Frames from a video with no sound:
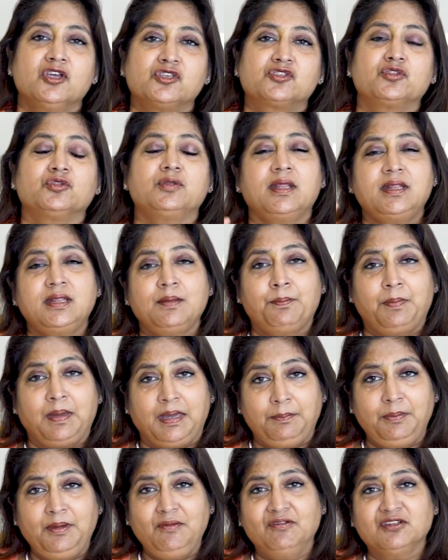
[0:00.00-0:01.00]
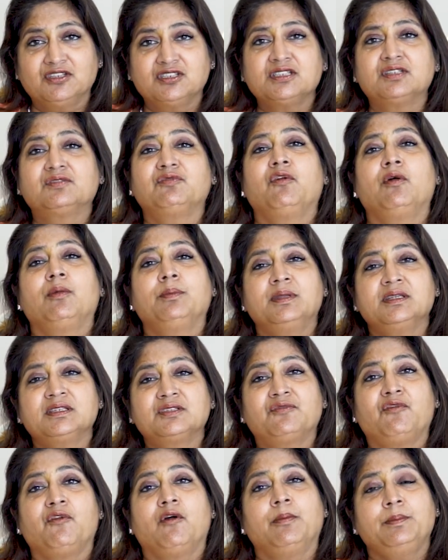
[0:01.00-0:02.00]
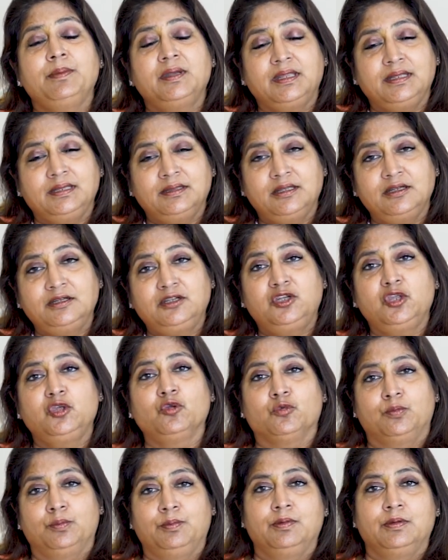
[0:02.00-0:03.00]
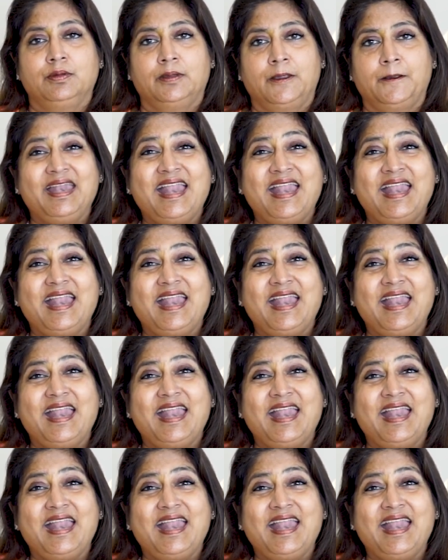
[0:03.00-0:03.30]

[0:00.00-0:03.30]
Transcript: so that the baby which is formed in the tube.